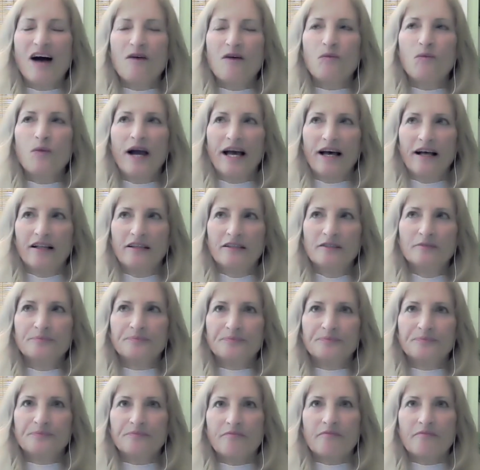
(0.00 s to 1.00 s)
well,
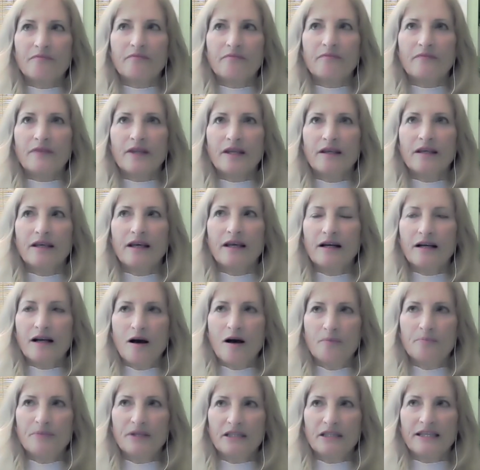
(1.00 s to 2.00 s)
a
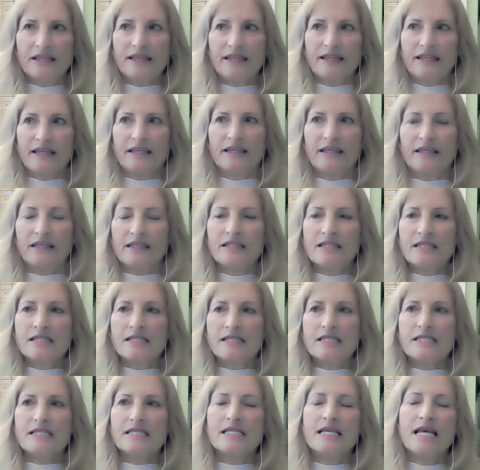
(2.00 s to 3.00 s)
couple of
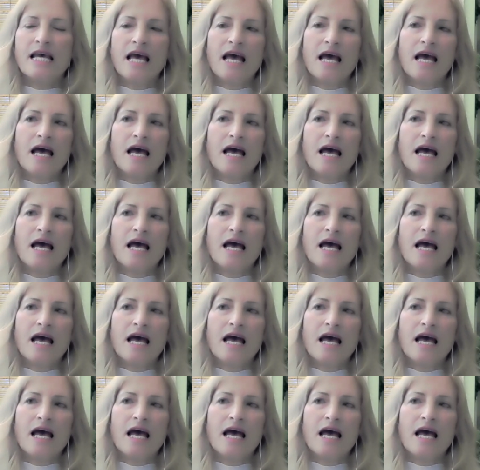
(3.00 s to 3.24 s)
things.